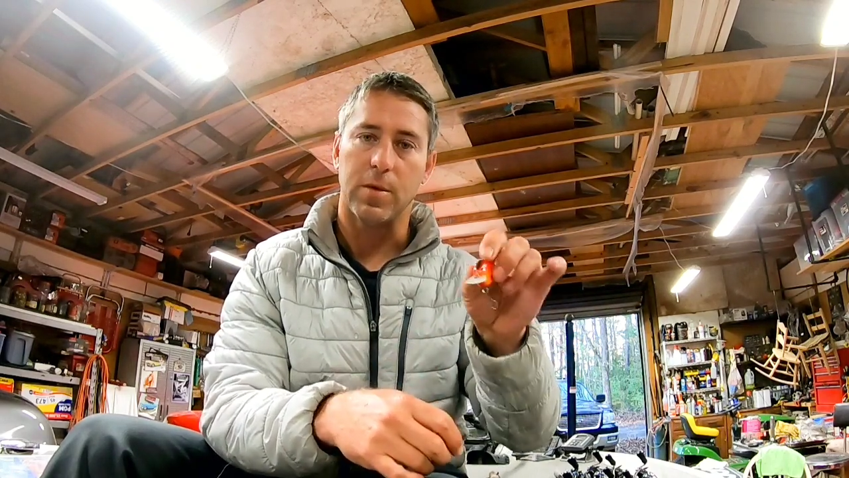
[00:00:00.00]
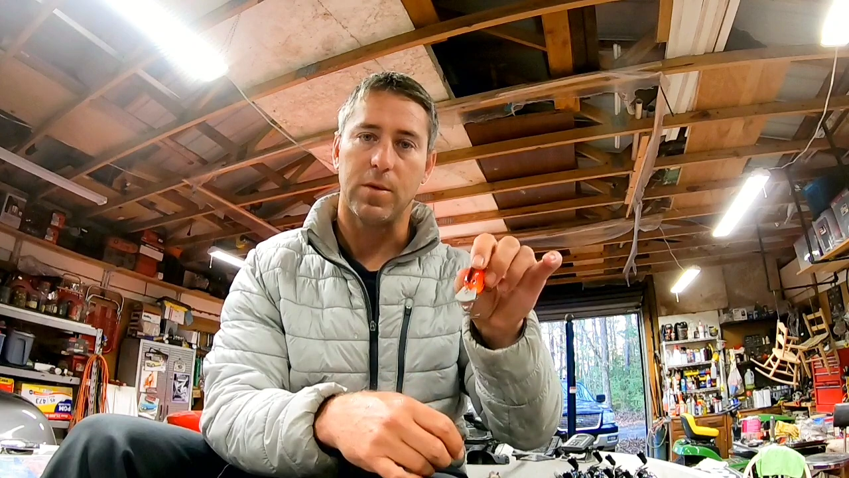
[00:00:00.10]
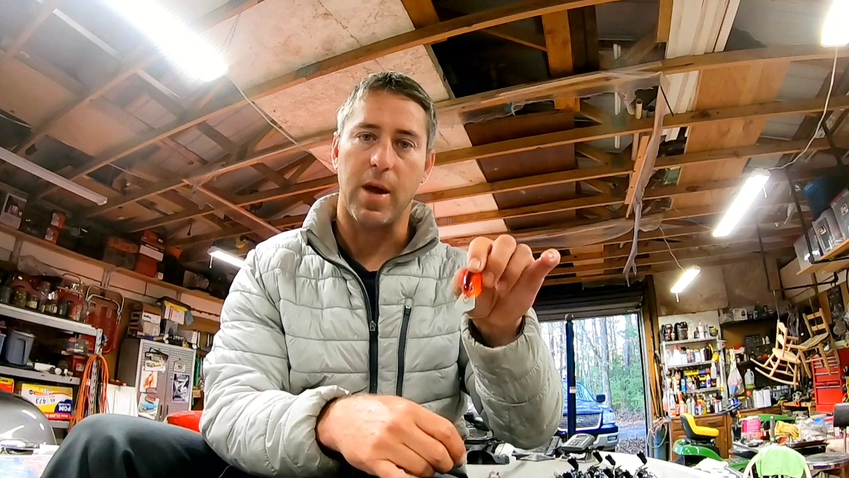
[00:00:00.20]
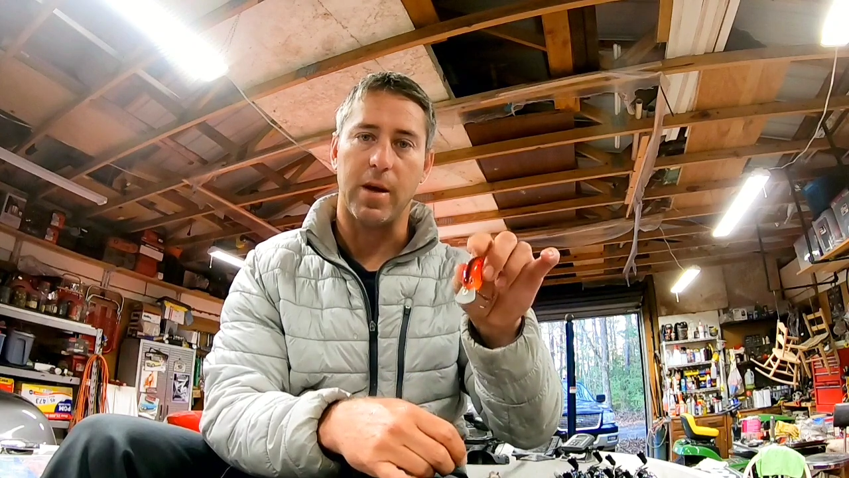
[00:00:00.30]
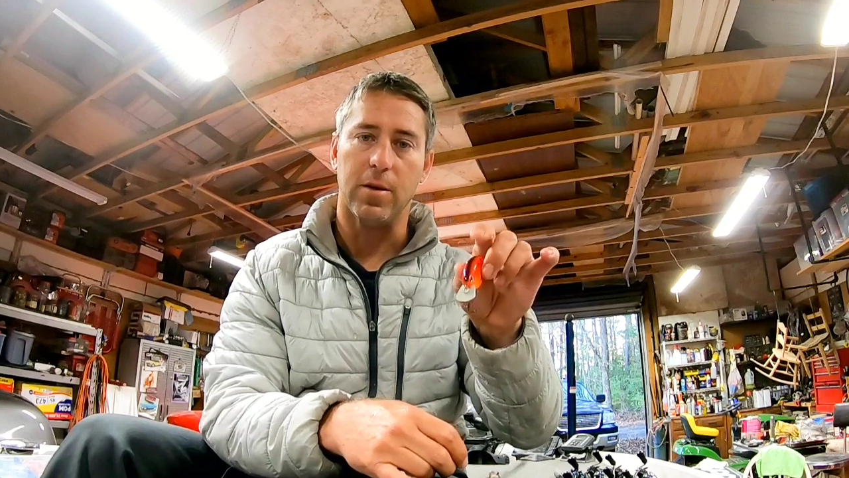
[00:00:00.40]

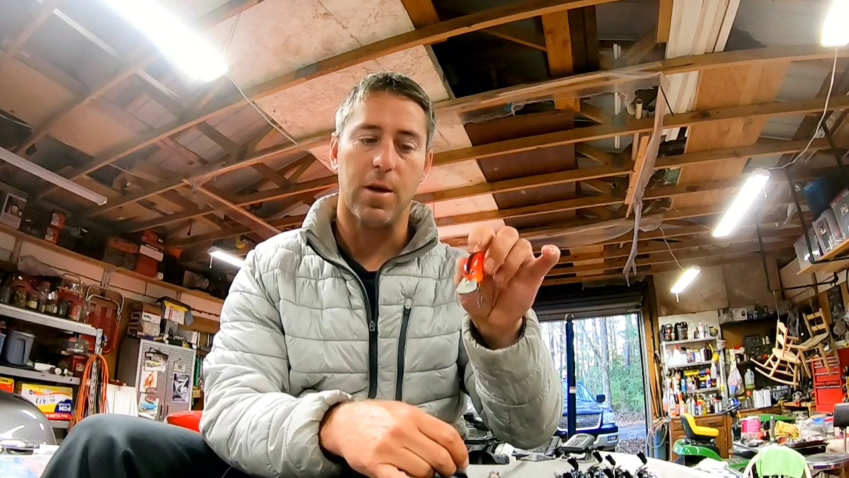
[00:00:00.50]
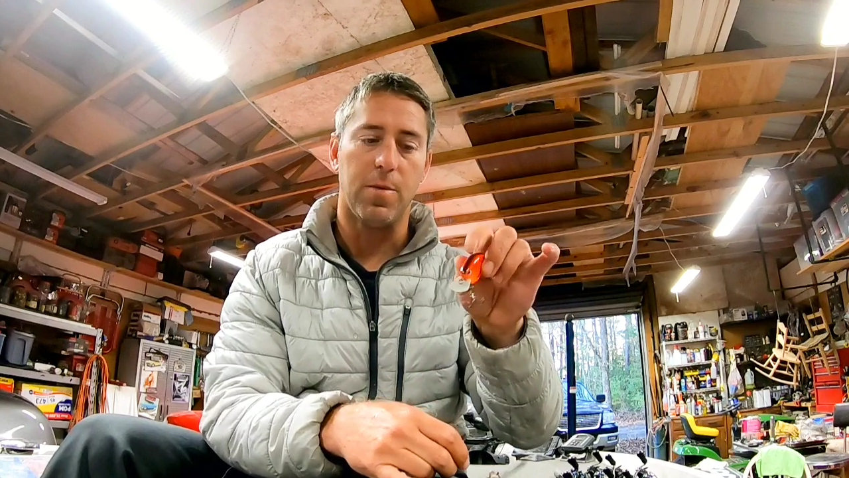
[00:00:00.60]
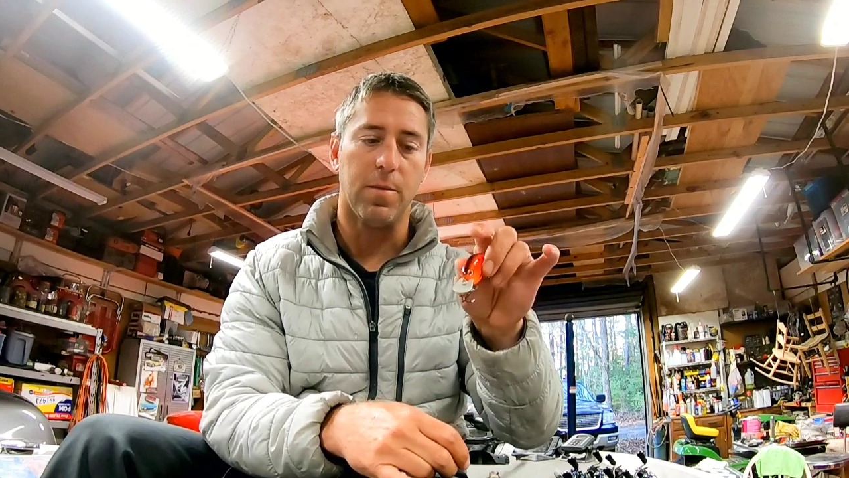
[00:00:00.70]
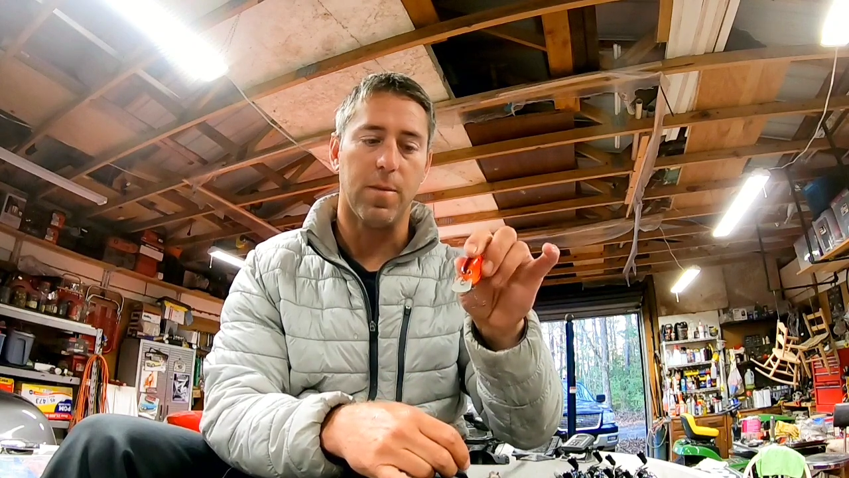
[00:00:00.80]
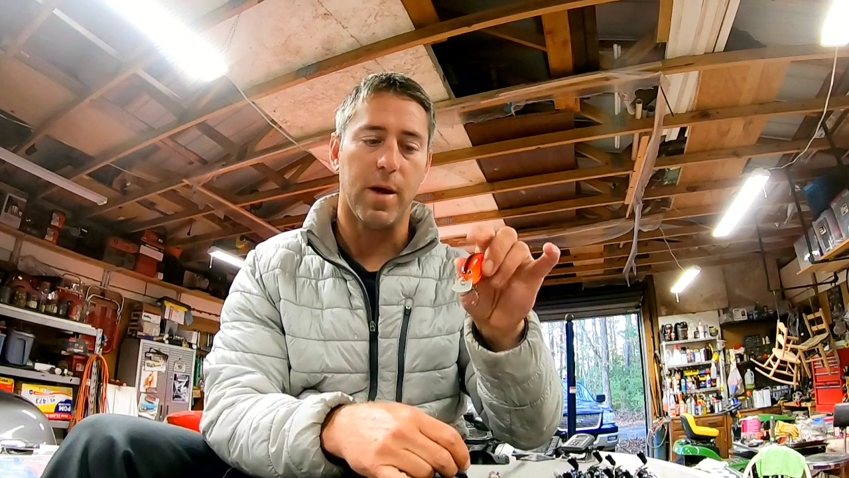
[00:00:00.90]
tangling up
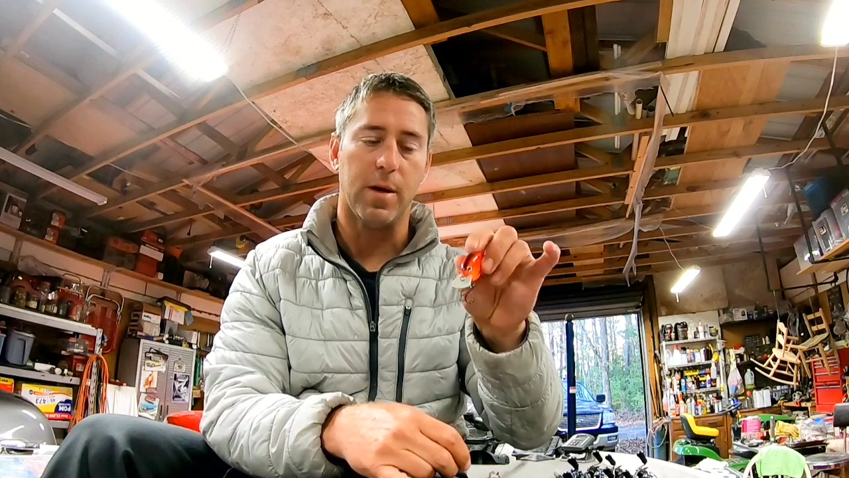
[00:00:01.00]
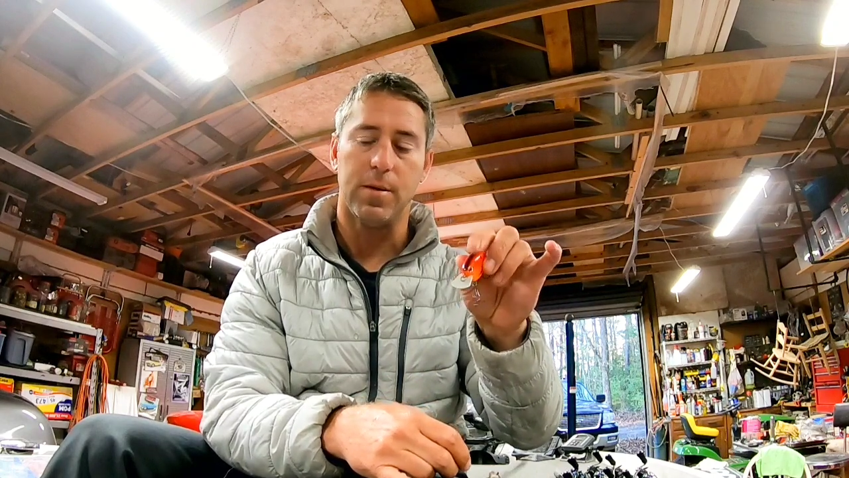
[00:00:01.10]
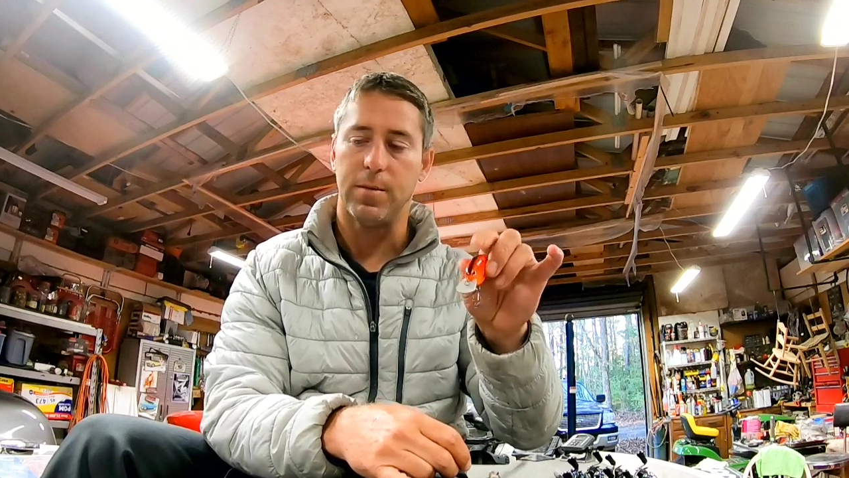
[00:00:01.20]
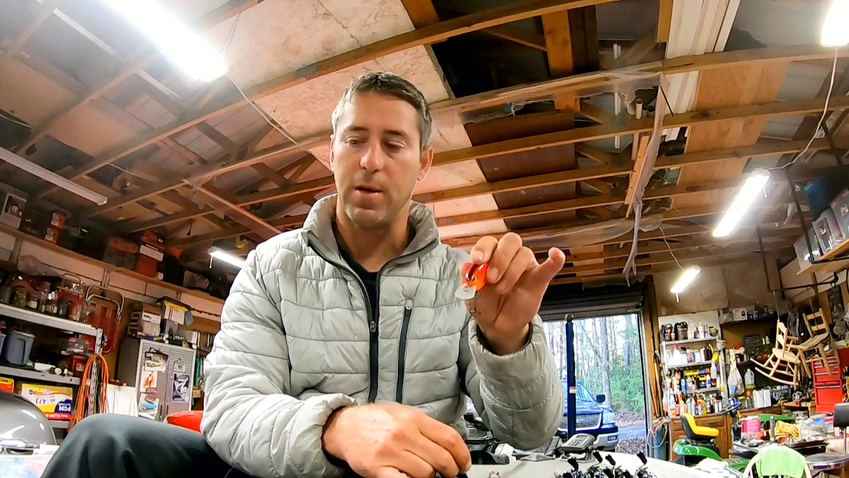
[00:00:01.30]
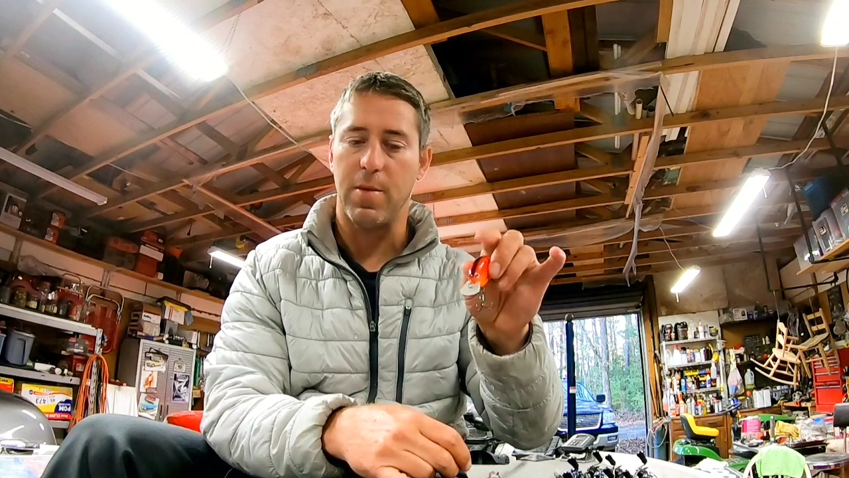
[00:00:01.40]
in my
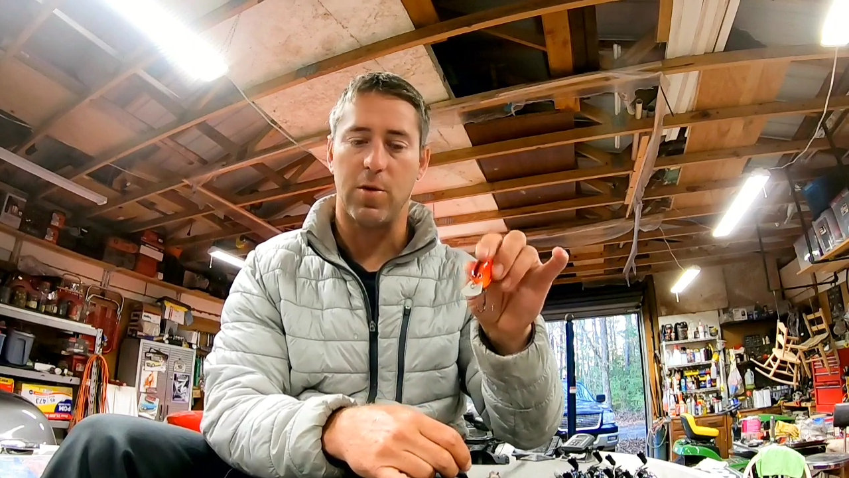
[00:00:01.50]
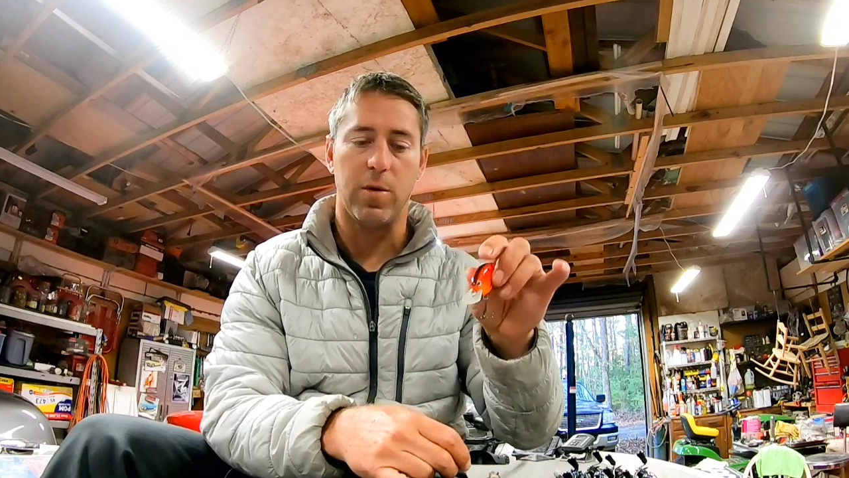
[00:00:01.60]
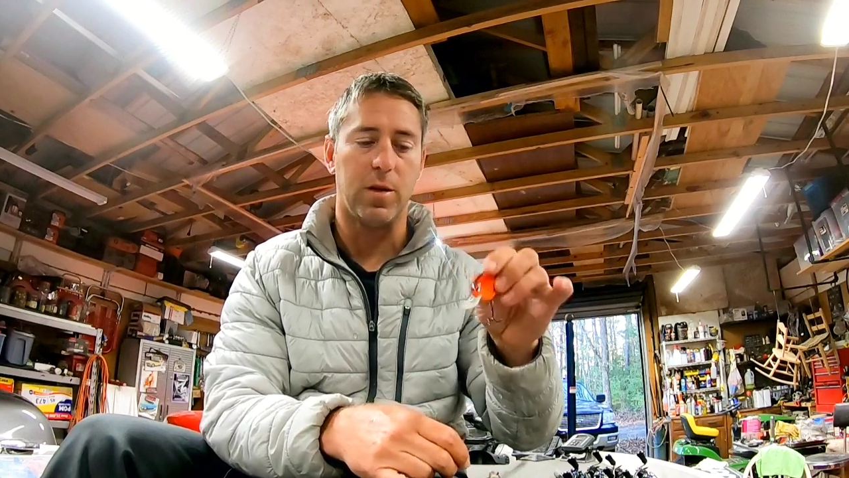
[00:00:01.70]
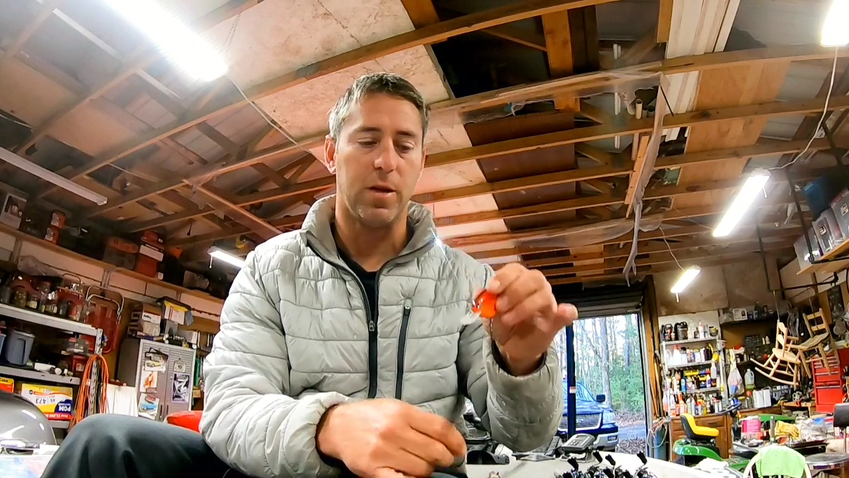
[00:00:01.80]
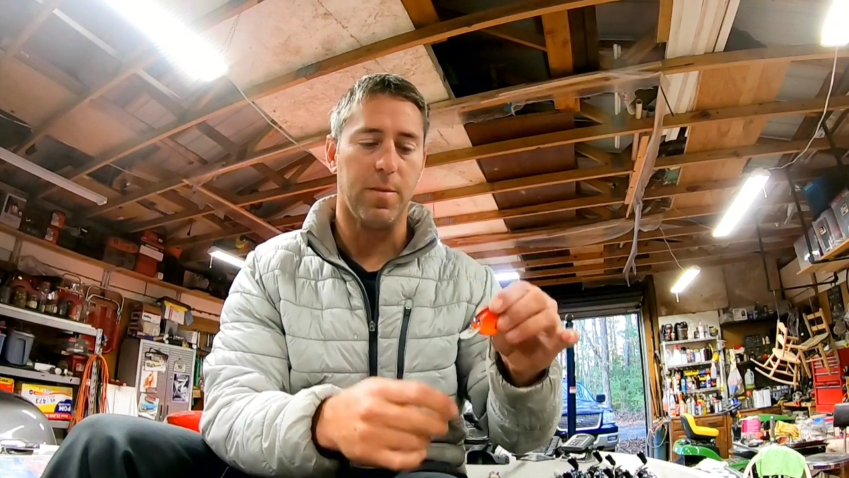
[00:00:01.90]

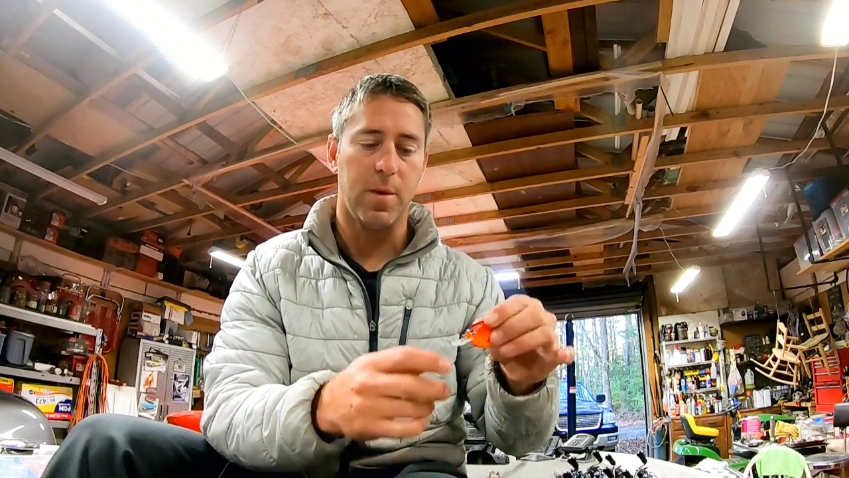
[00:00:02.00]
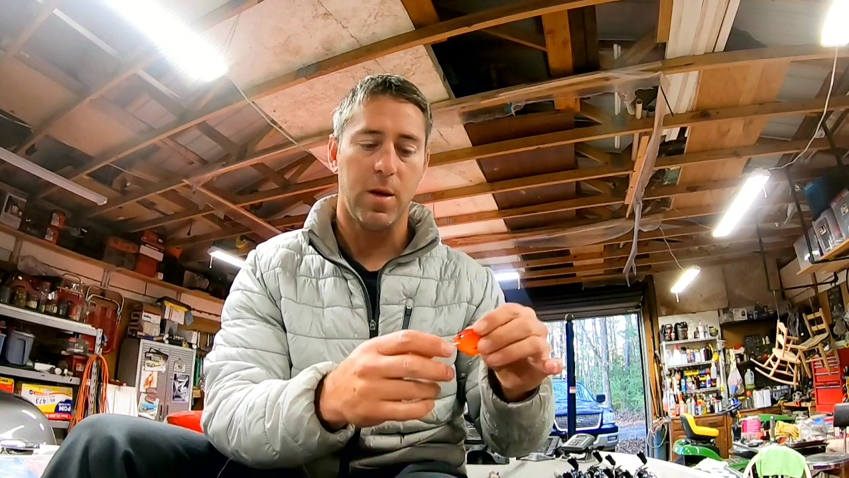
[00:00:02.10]
quick clip.